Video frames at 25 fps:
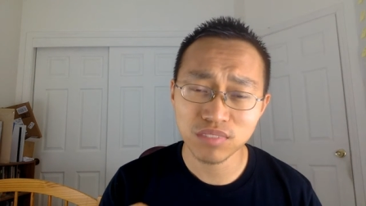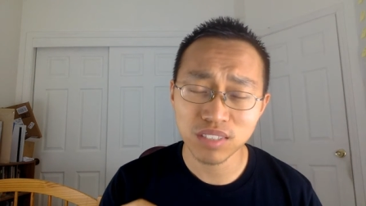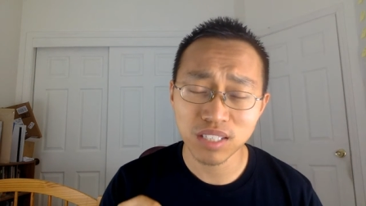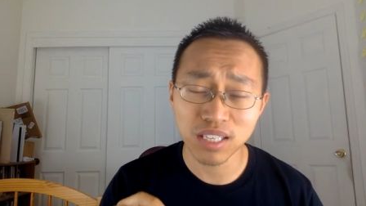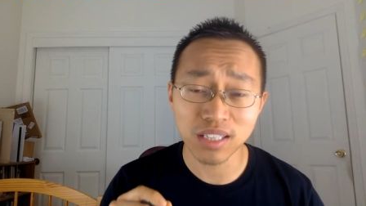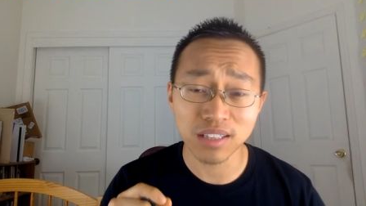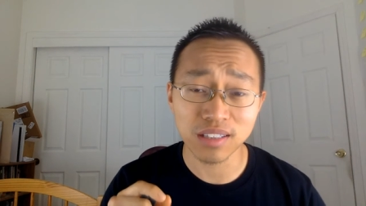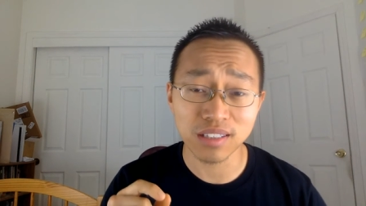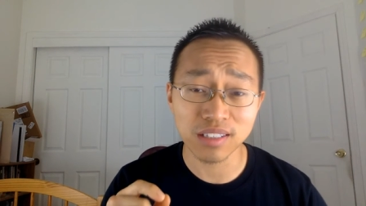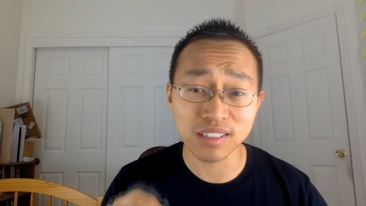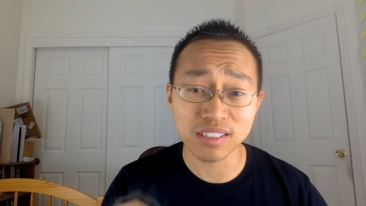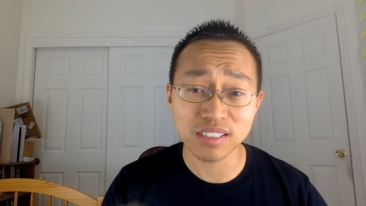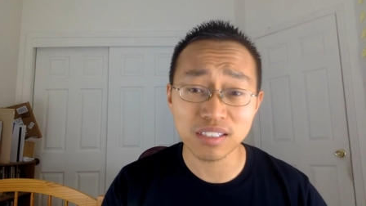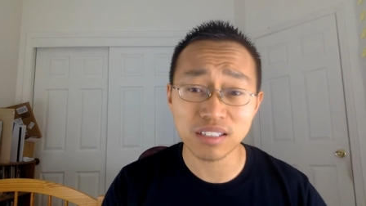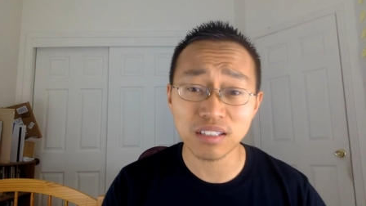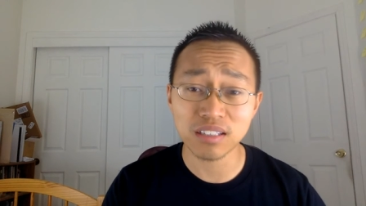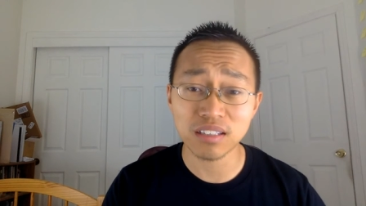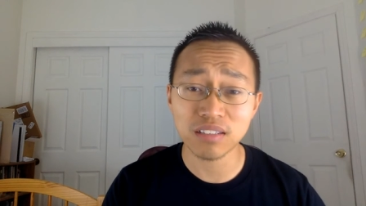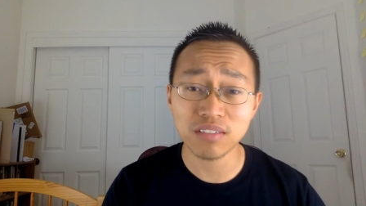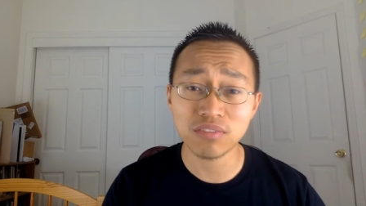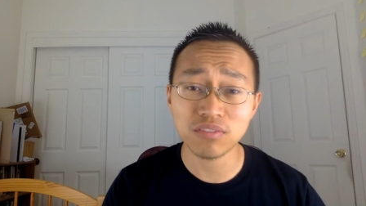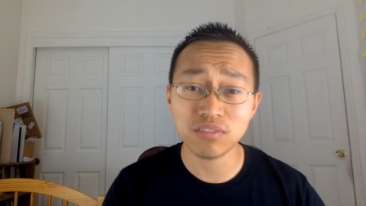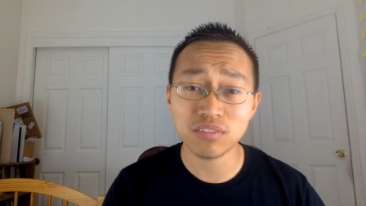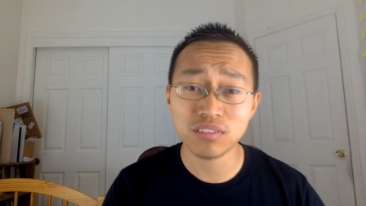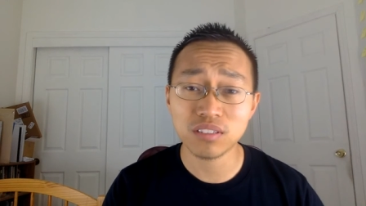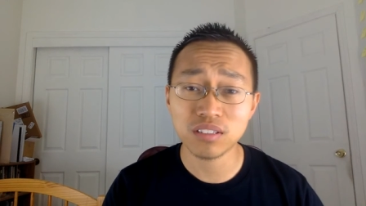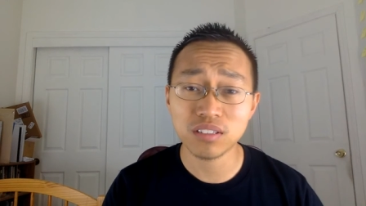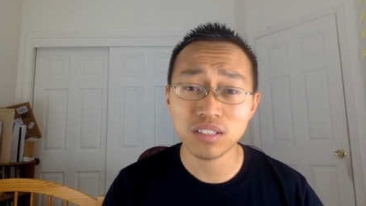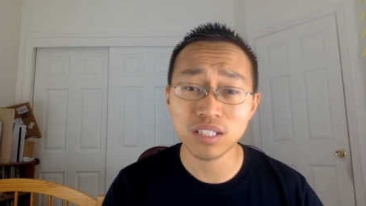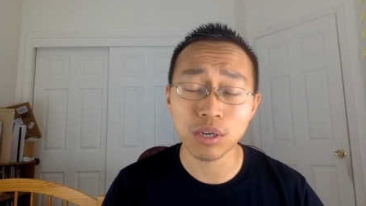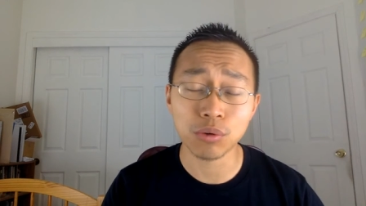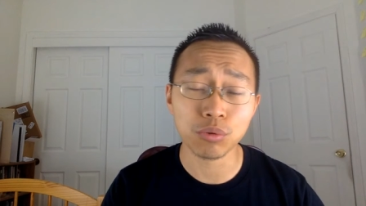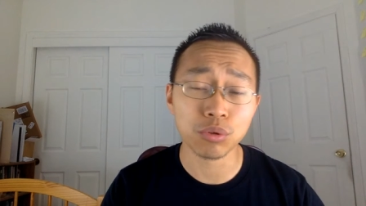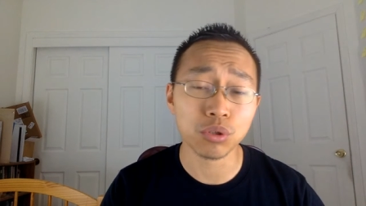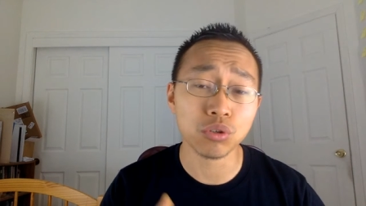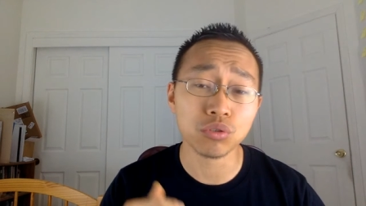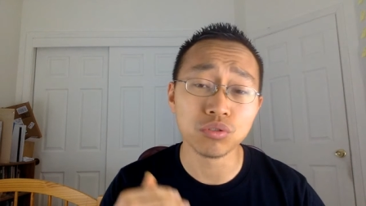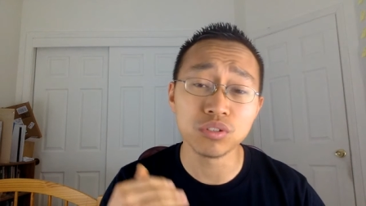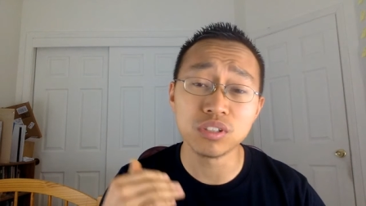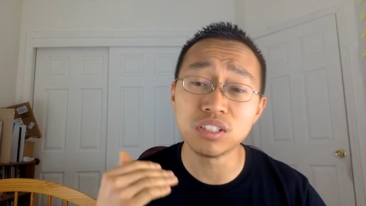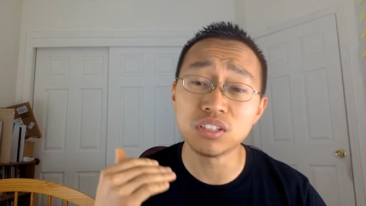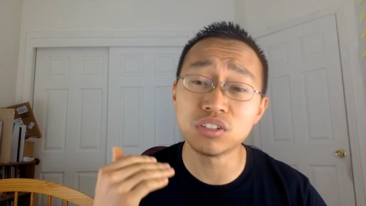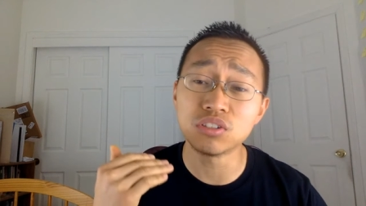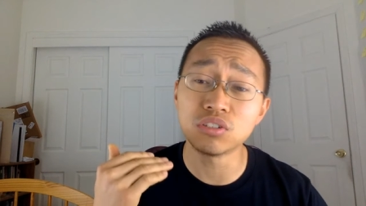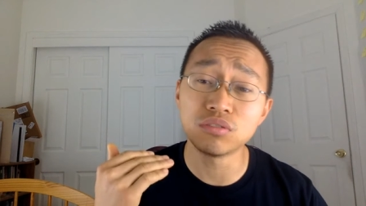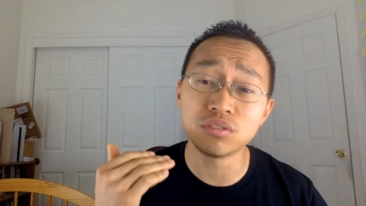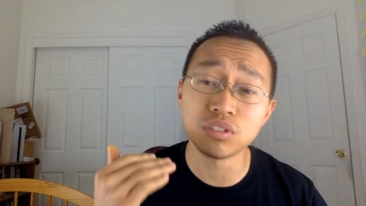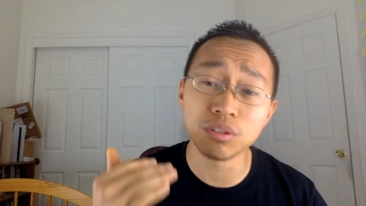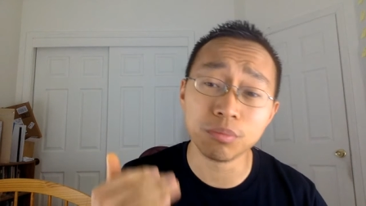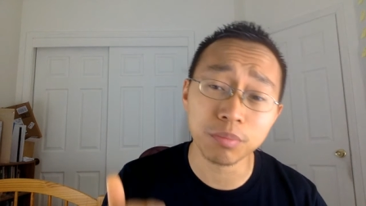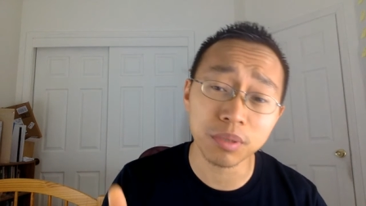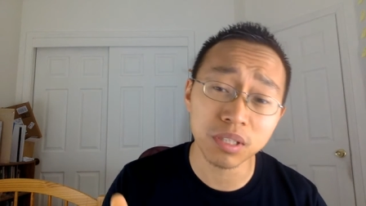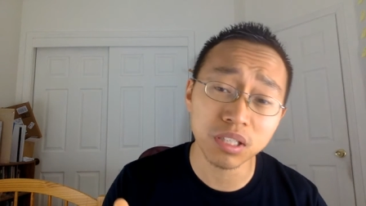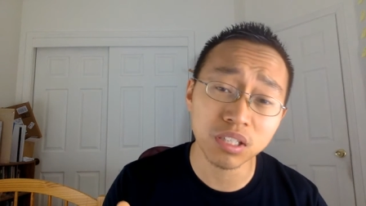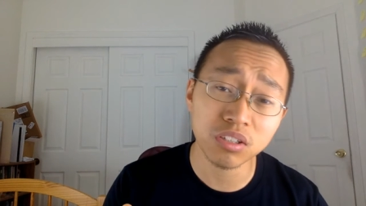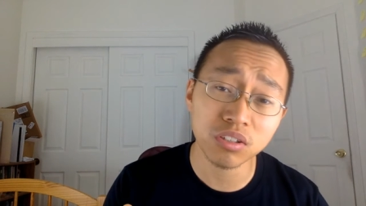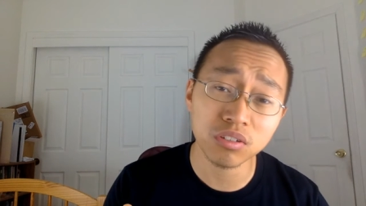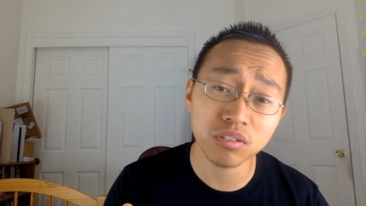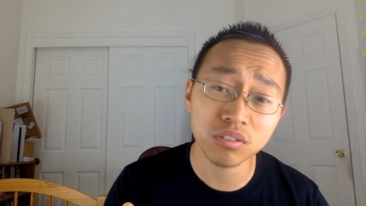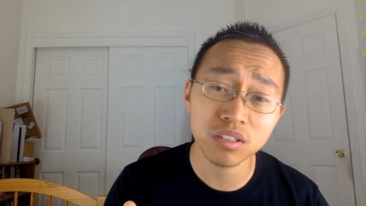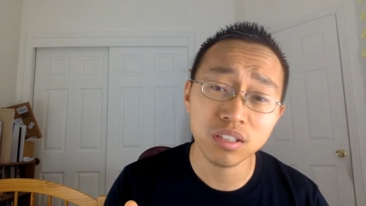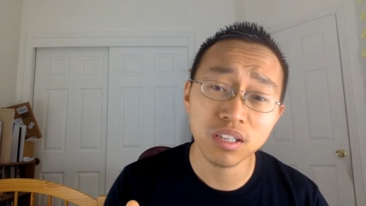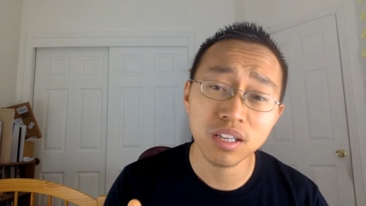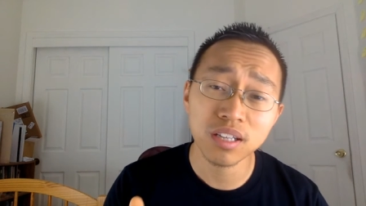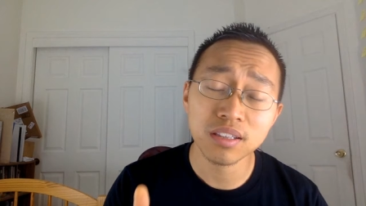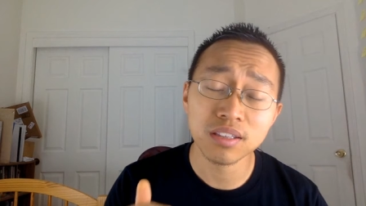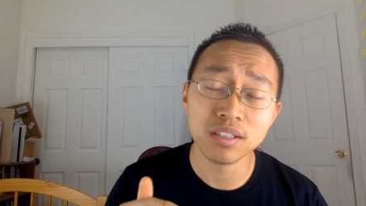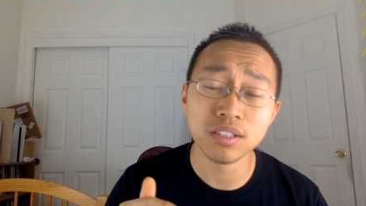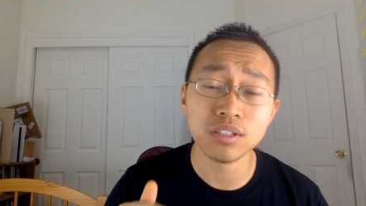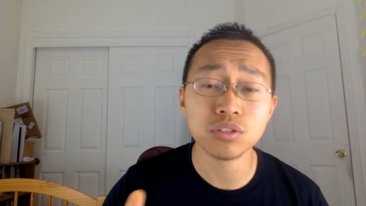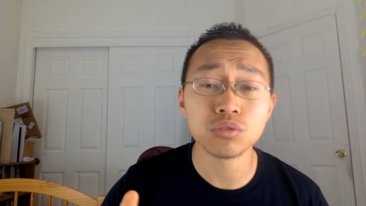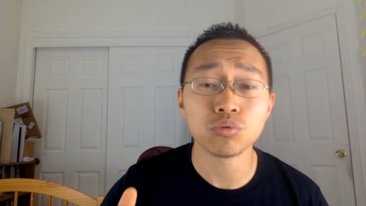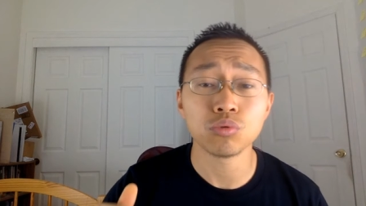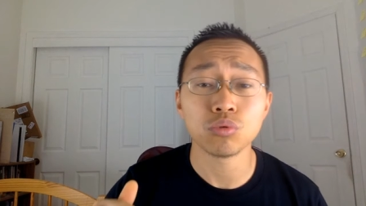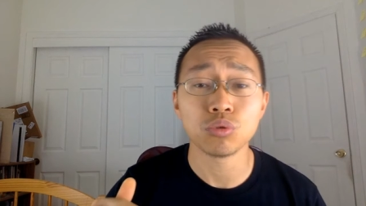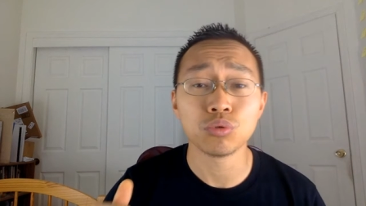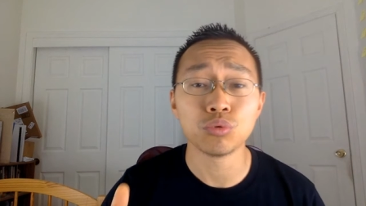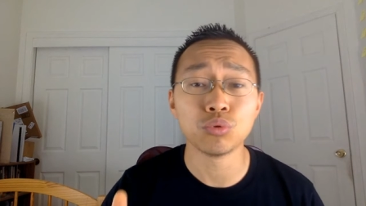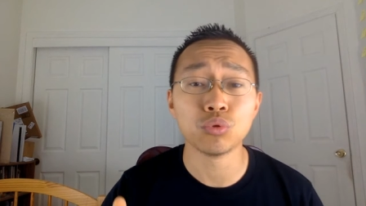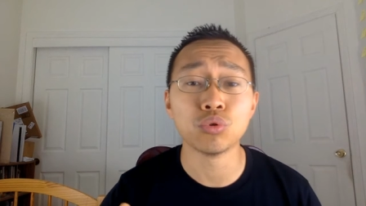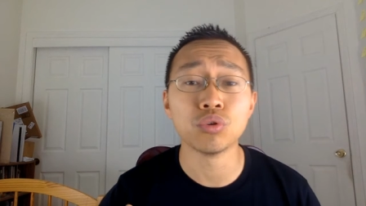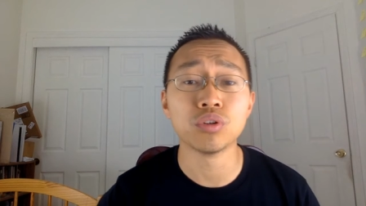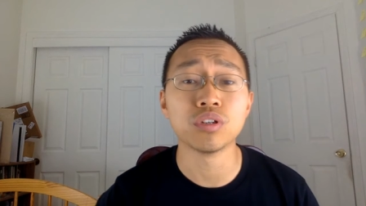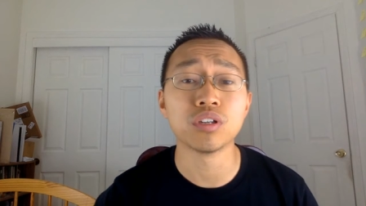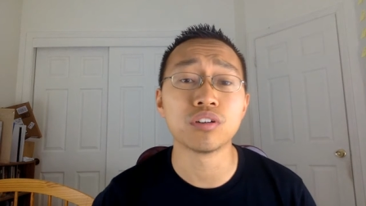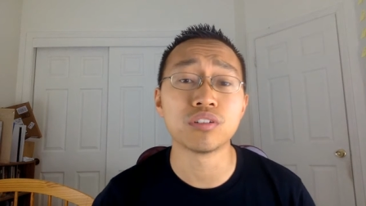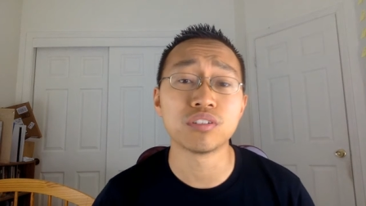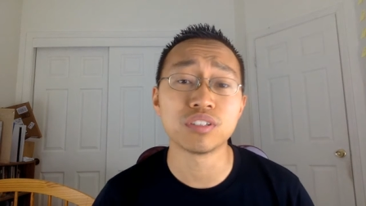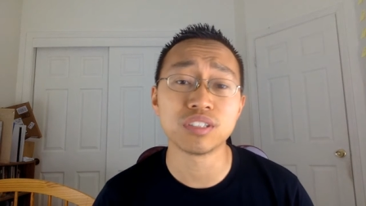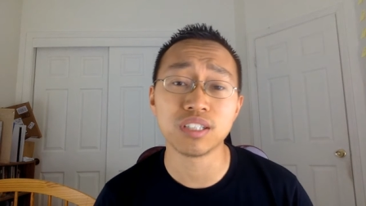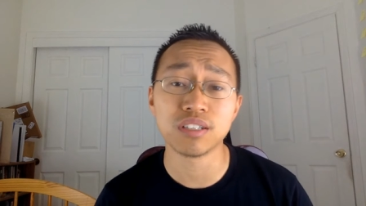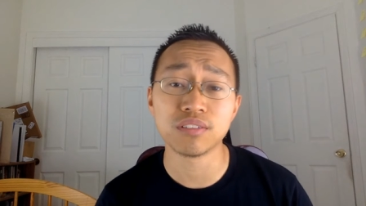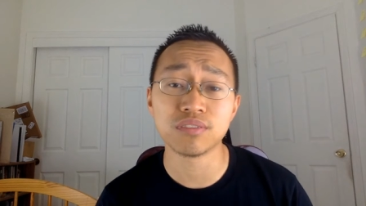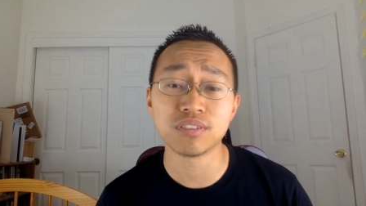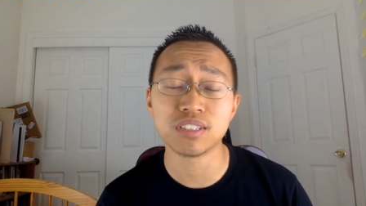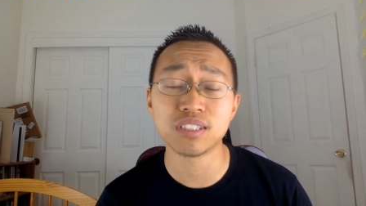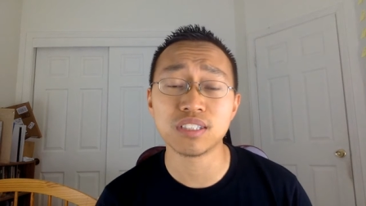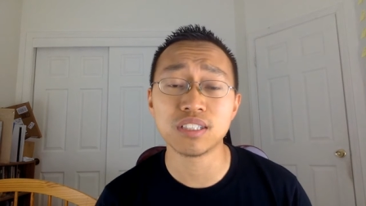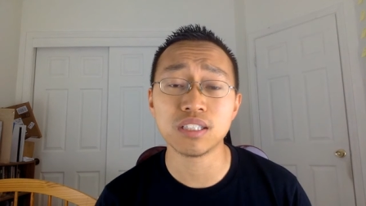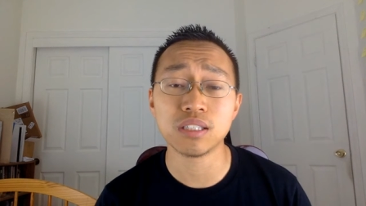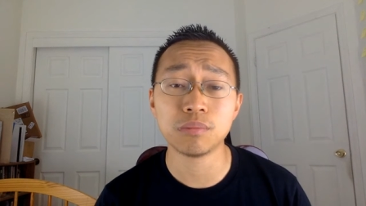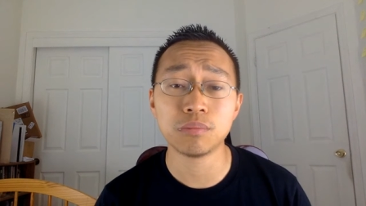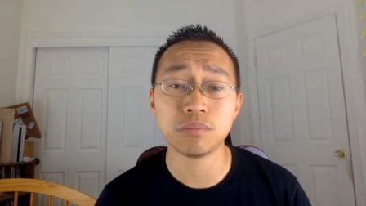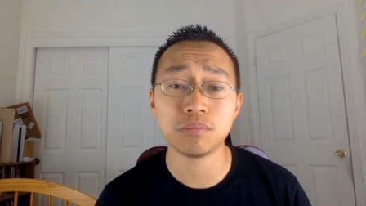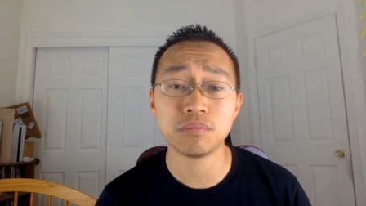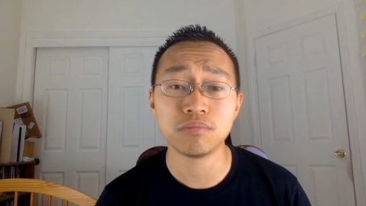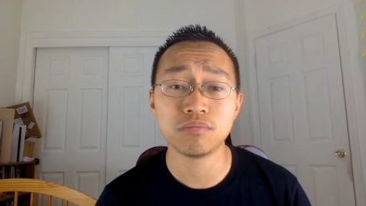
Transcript: in this life, that we don't deserve to be here, this will ruin our self-esteem.